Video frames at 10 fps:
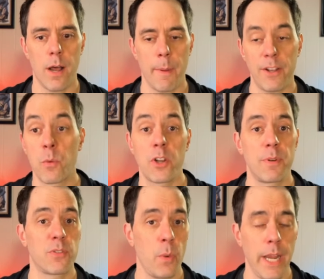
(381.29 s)
and switch
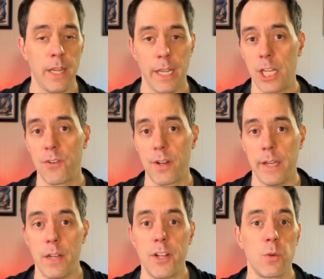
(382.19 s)
between
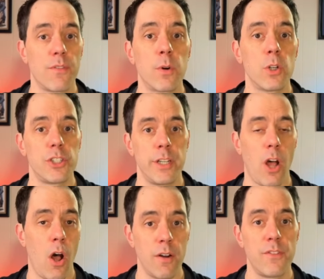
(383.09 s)
individual versions
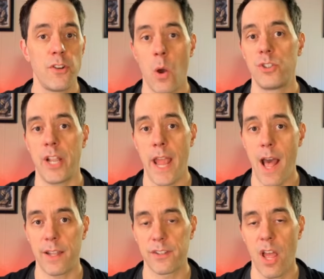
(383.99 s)
of
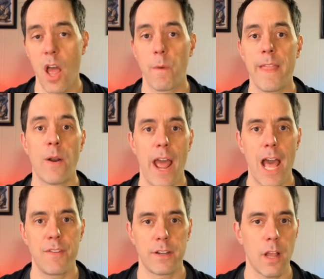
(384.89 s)
Node.js without
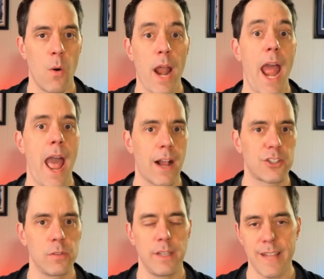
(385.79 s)
having to go and
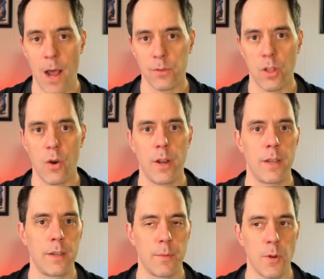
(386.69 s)
actually download
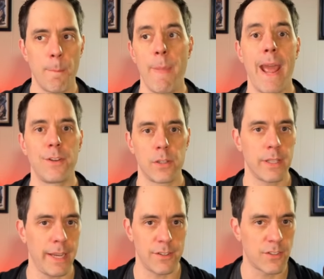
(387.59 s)
and
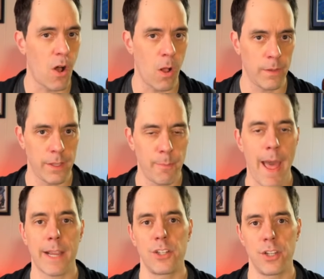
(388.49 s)
manually install these
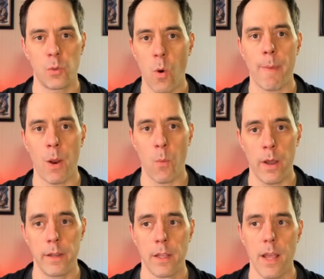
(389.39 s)
packages one by
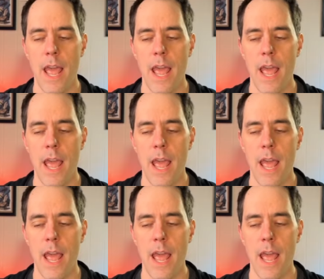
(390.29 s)
one.